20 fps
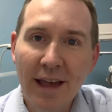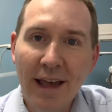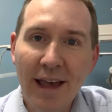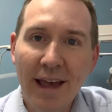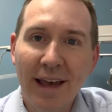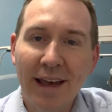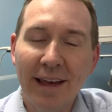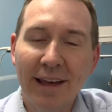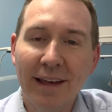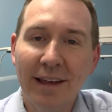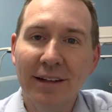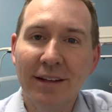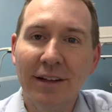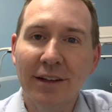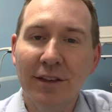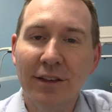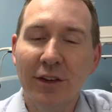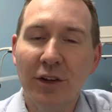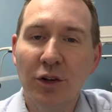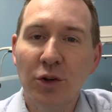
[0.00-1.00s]

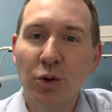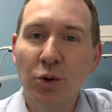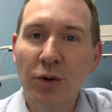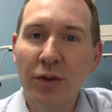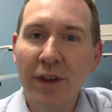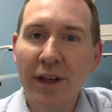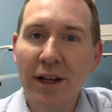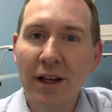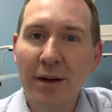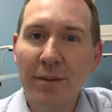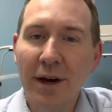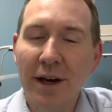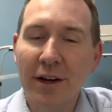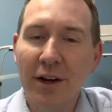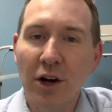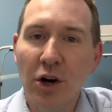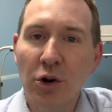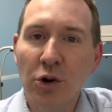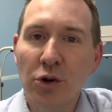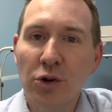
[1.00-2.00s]
And the cool thing
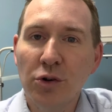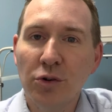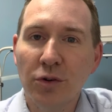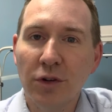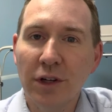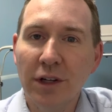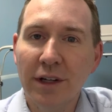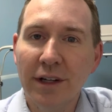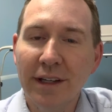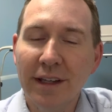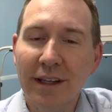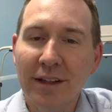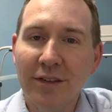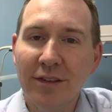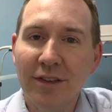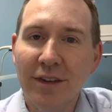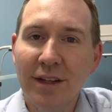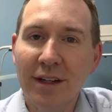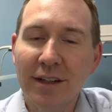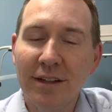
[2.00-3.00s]
about okra
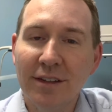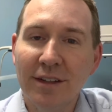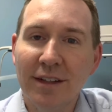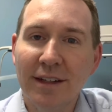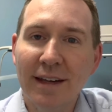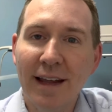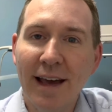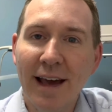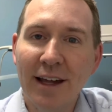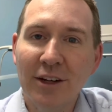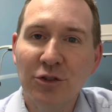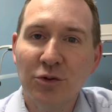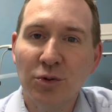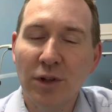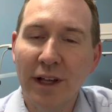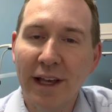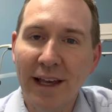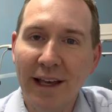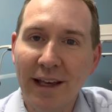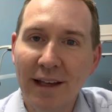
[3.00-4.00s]
is that it is a
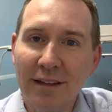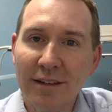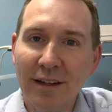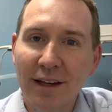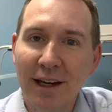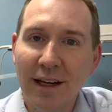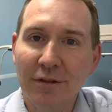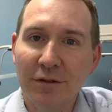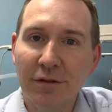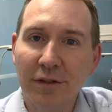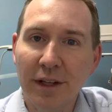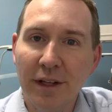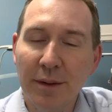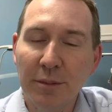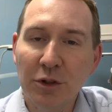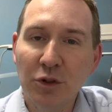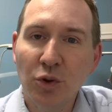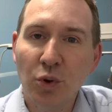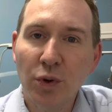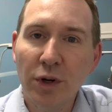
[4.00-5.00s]
natural
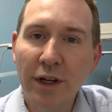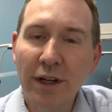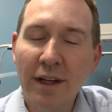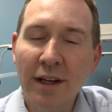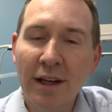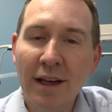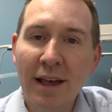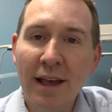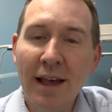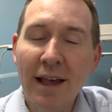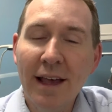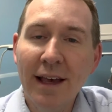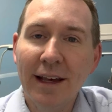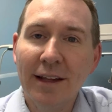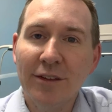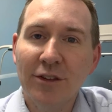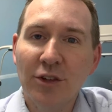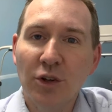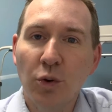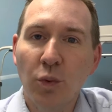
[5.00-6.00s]
anti-inflammatory.
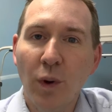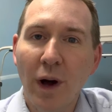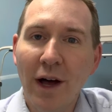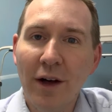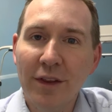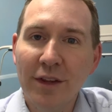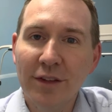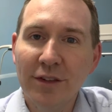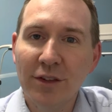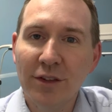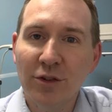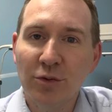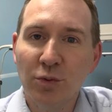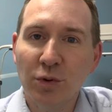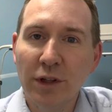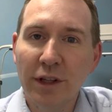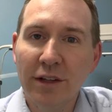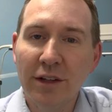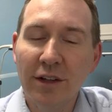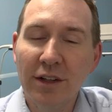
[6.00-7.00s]
And so while this is
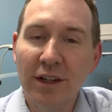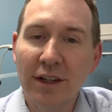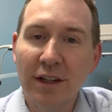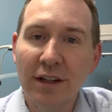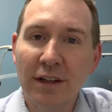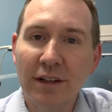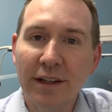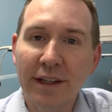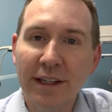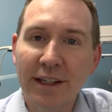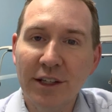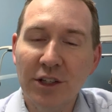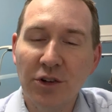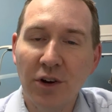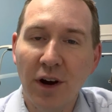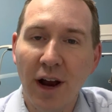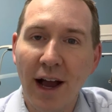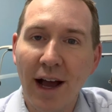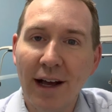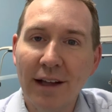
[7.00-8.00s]
really good at cleaning
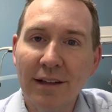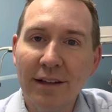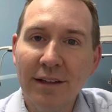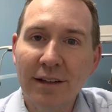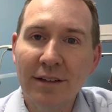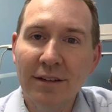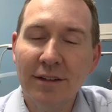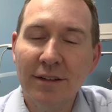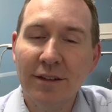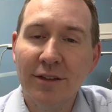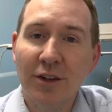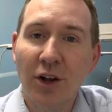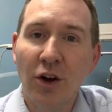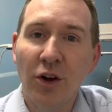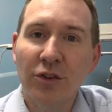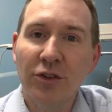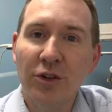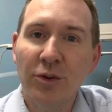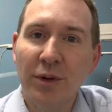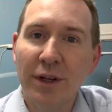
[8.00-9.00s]
your eyelids, it's
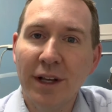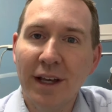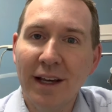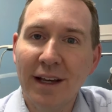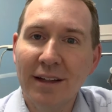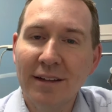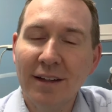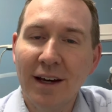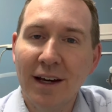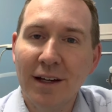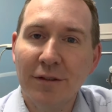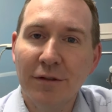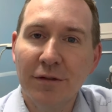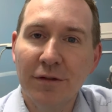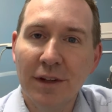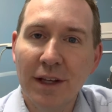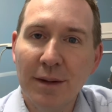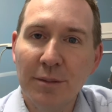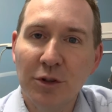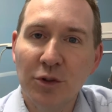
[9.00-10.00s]
also an
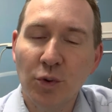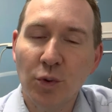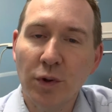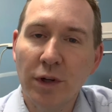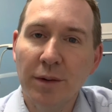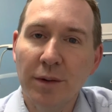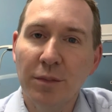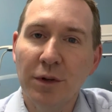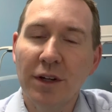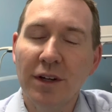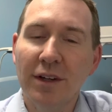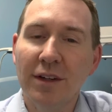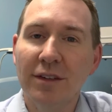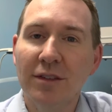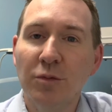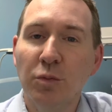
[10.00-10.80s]
anti-inflammatory, because